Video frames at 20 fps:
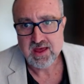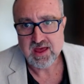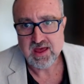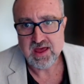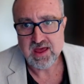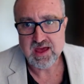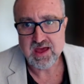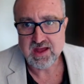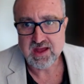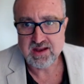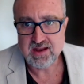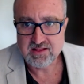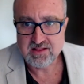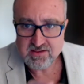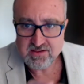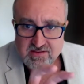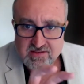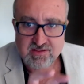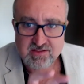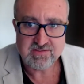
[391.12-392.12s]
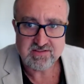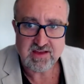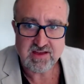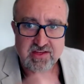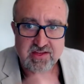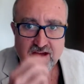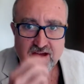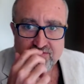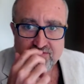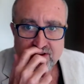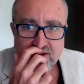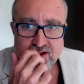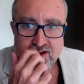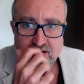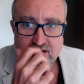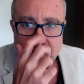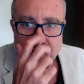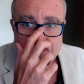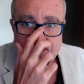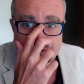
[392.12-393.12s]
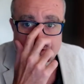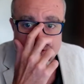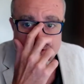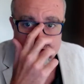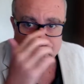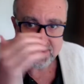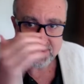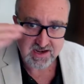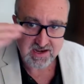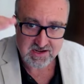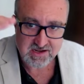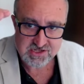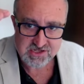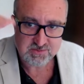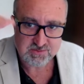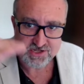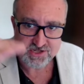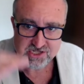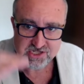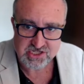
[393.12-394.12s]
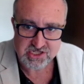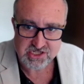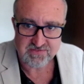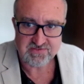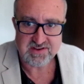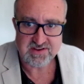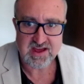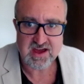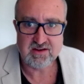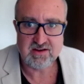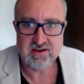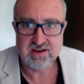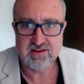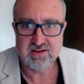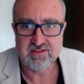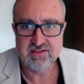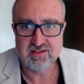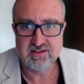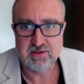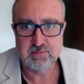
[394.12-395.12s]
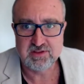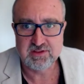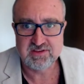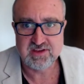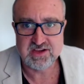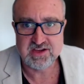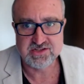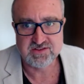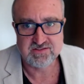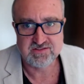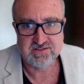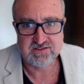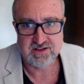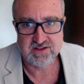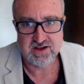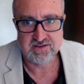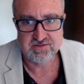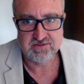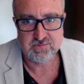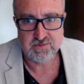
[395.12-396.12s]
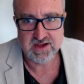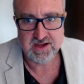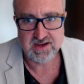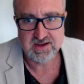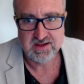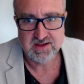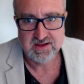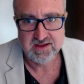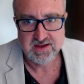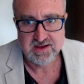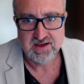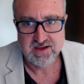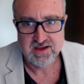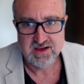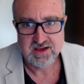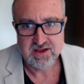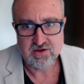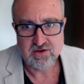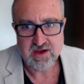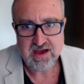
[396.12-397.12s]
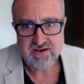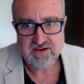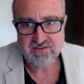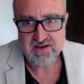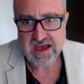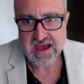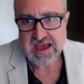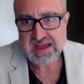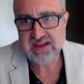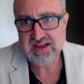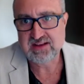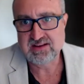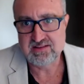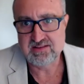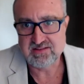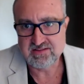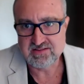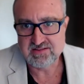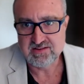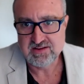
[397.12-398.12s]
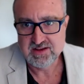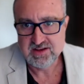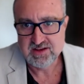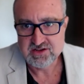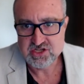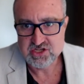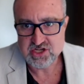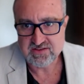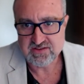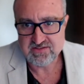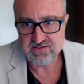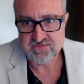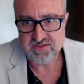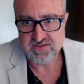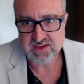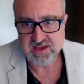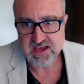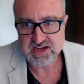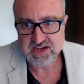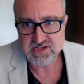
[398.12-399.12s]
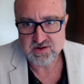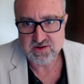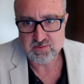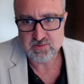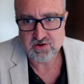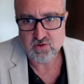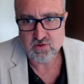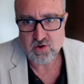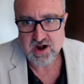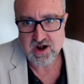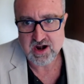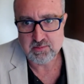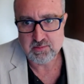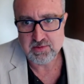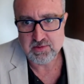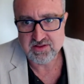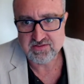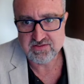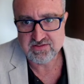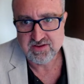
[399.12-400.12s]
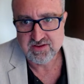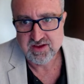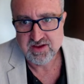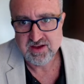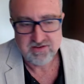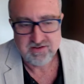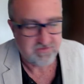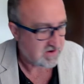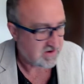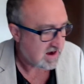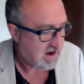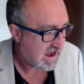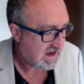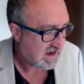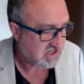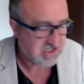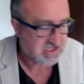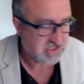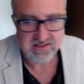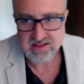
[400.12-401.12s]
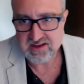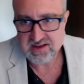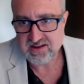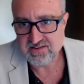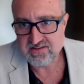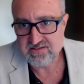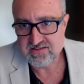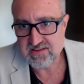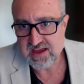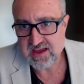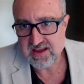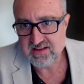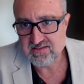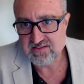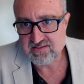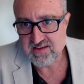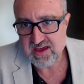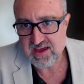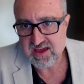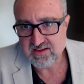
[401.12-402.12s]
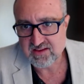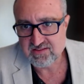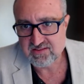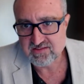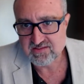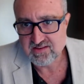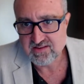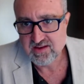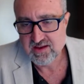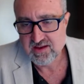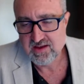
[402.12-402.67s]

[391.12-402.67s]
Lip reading: And at least in the South African Constitution, that issue would shift down into the limitations clause, right? You have heightened justification requirements for action that a state takes